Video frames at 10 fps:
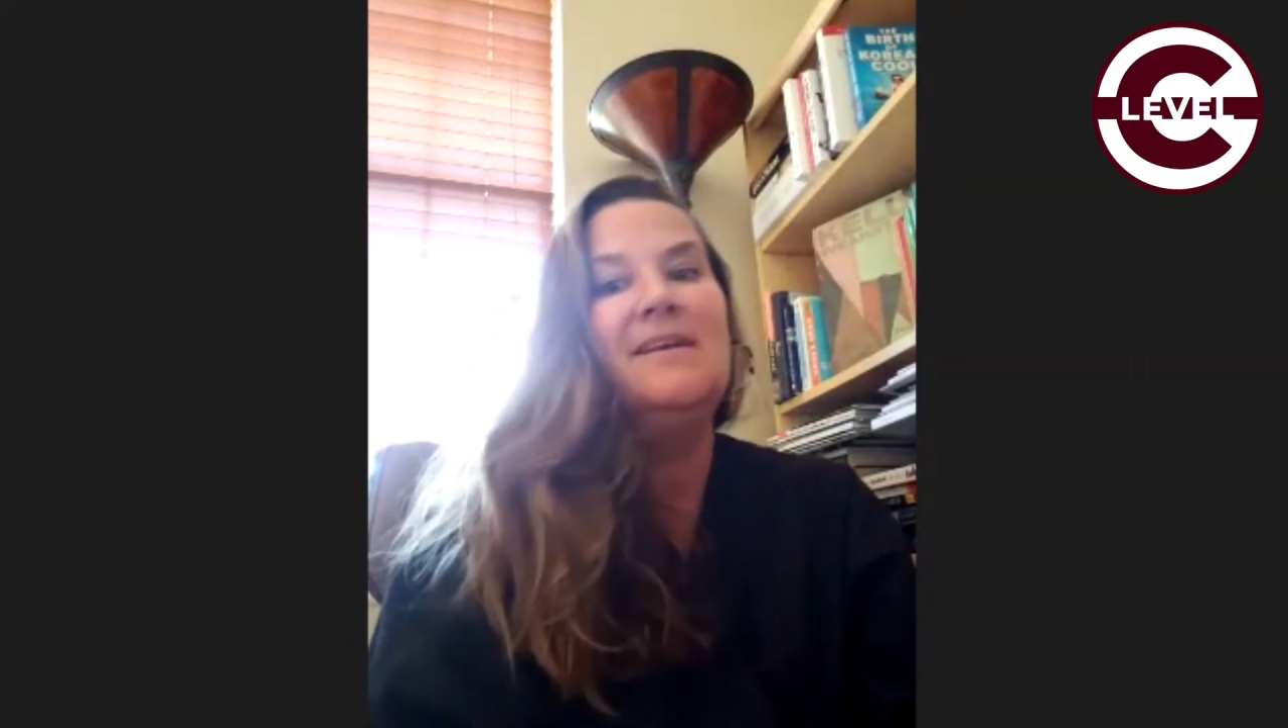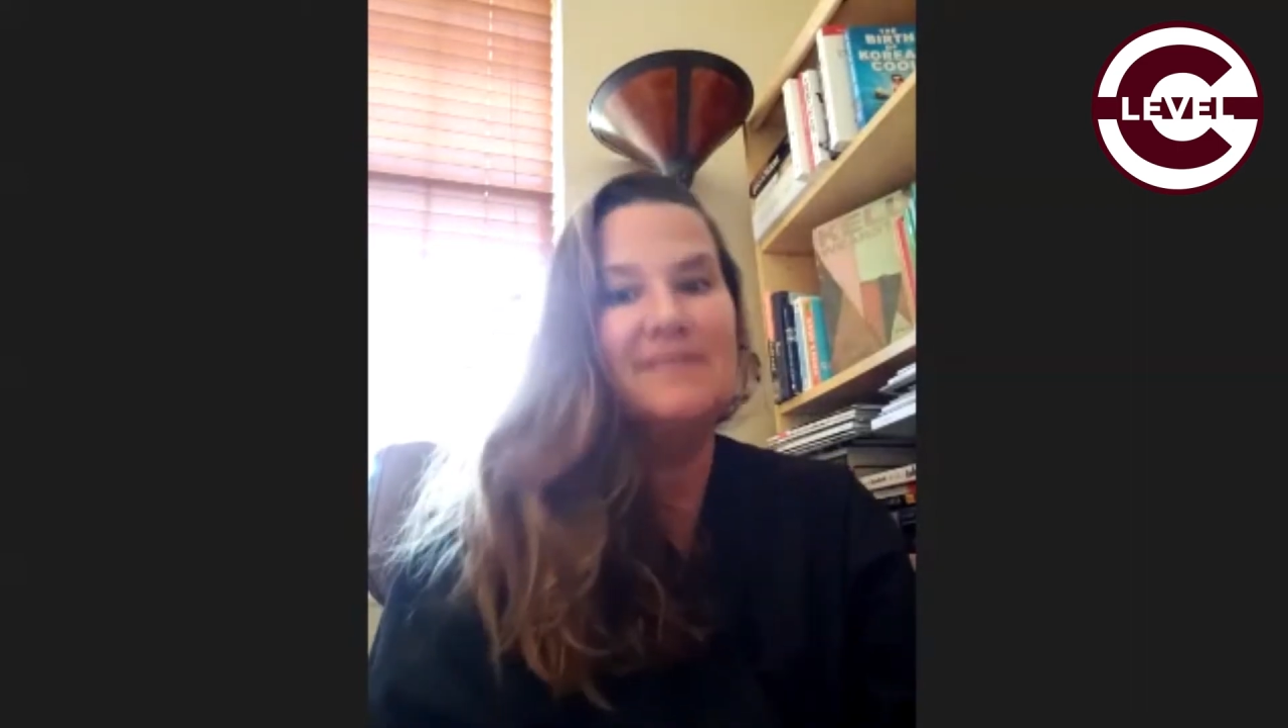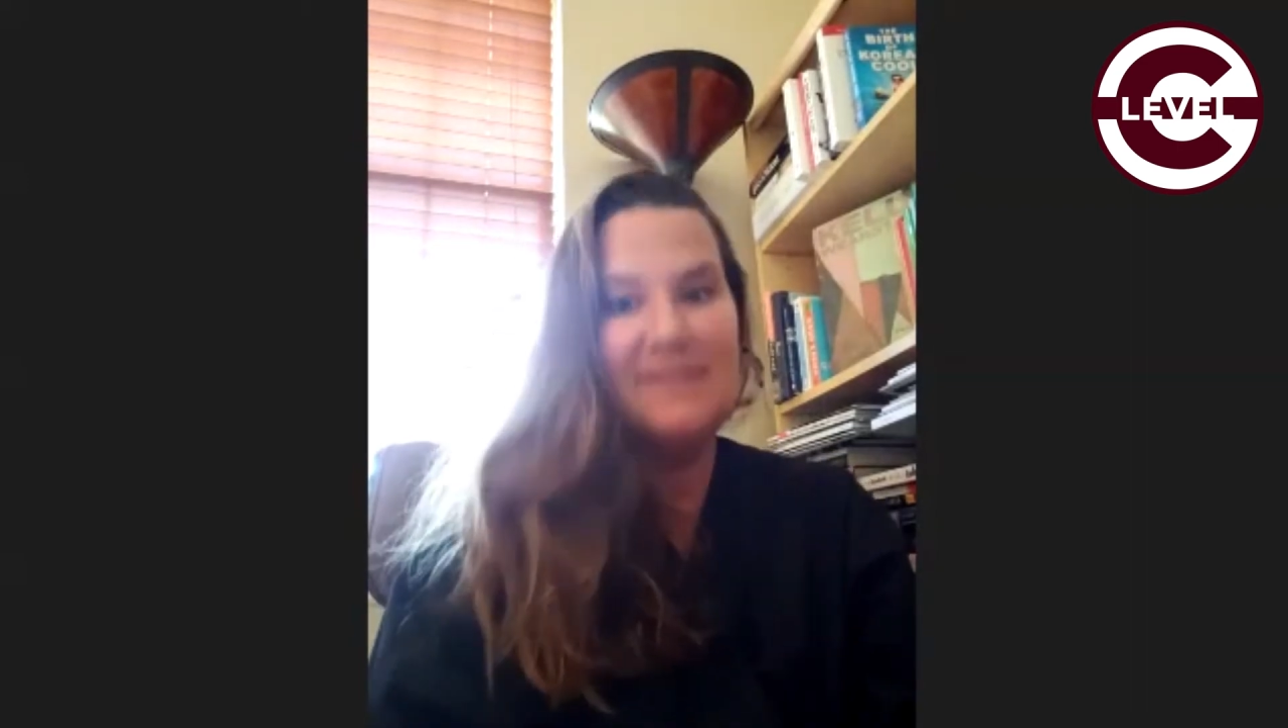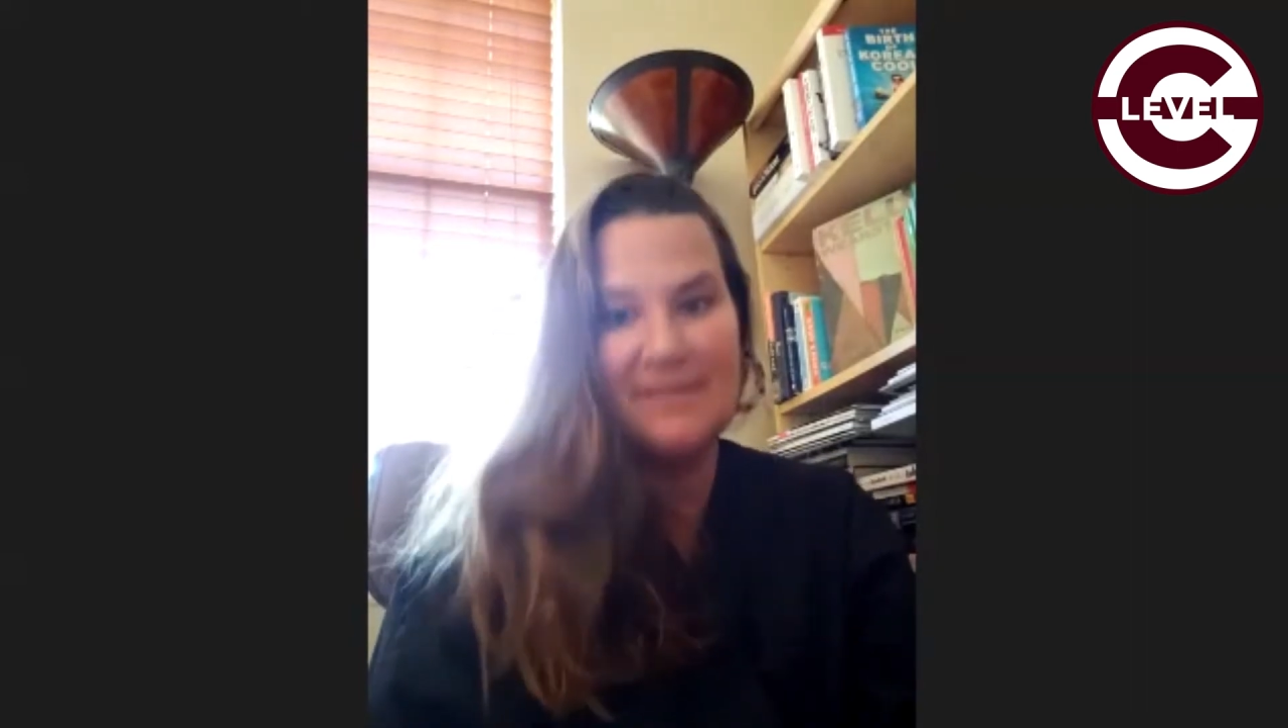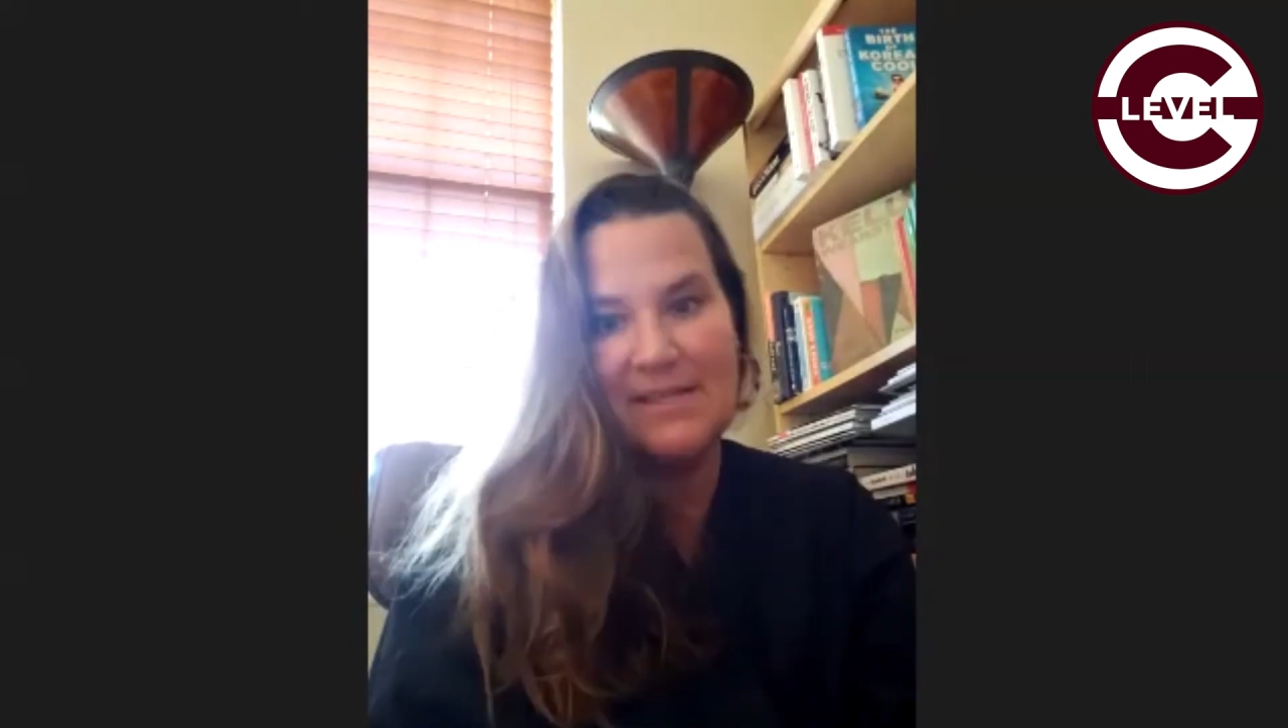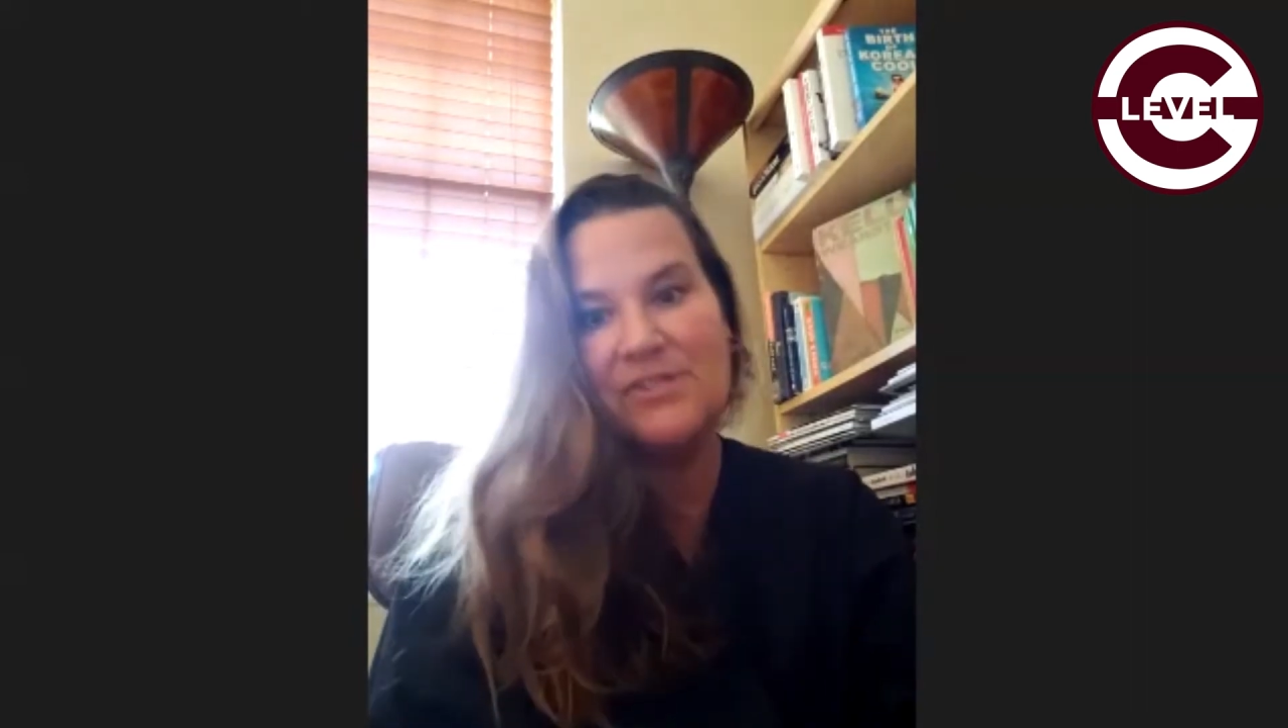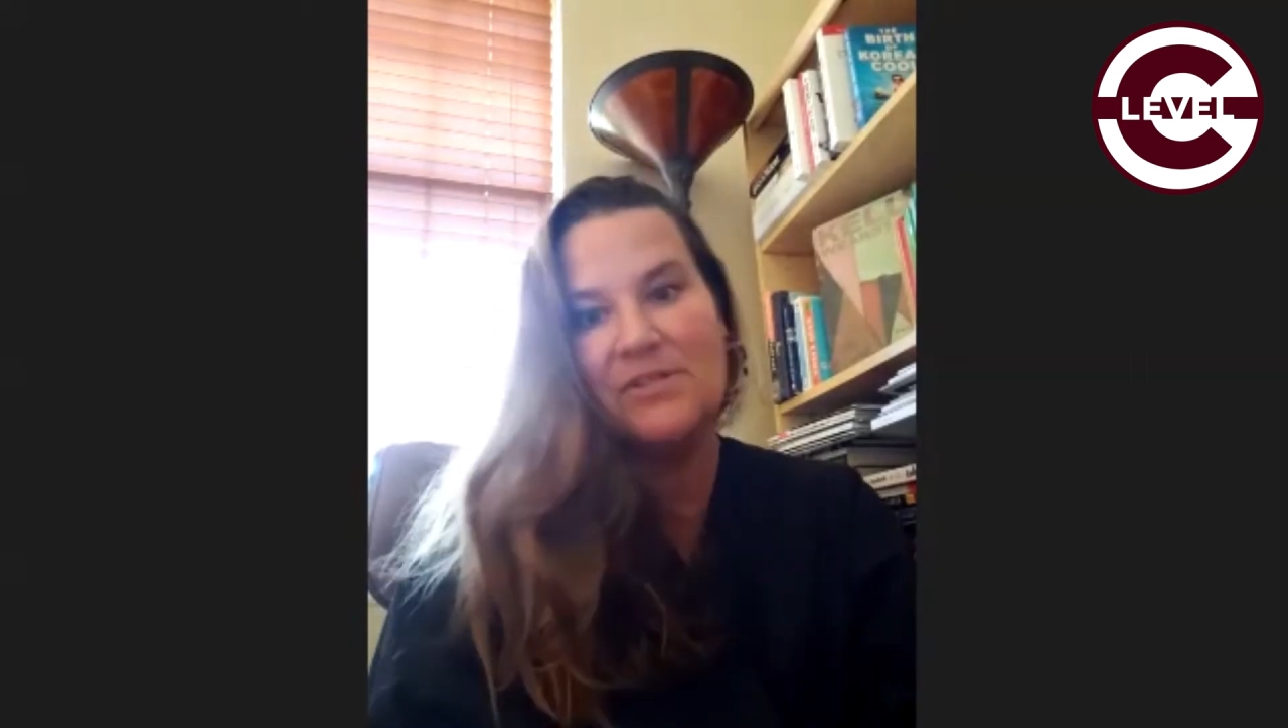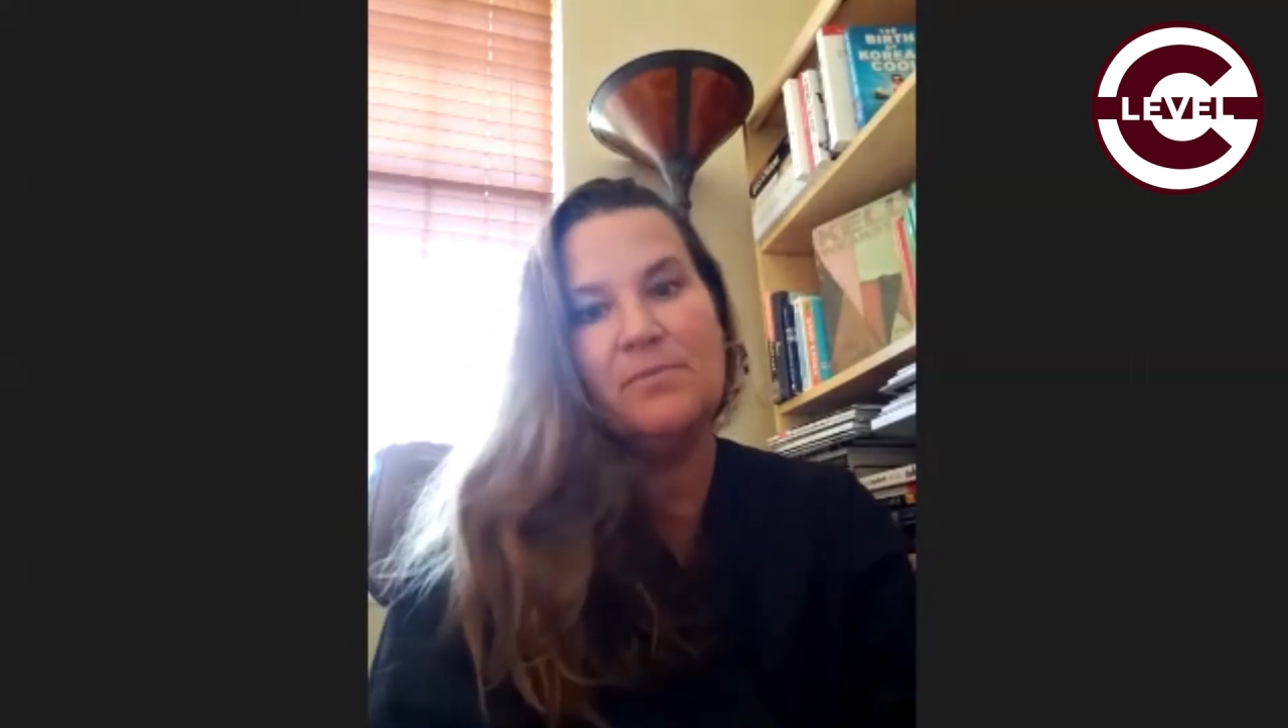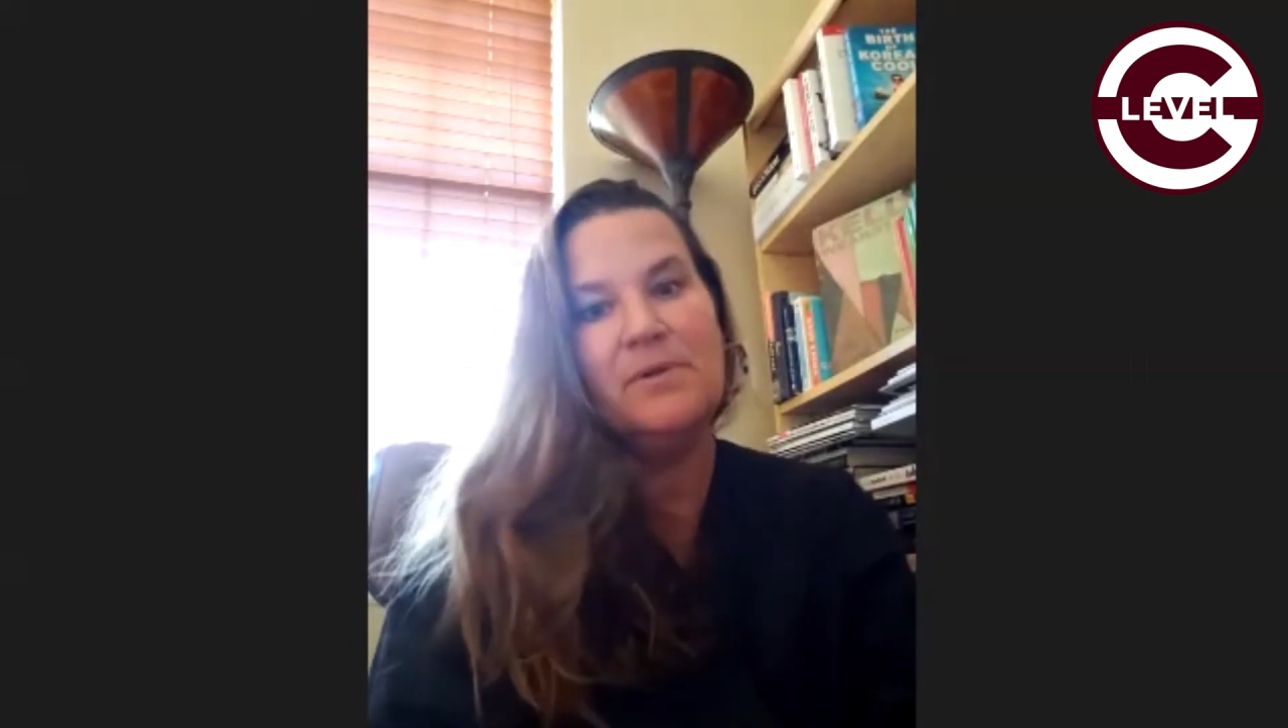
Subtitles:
succession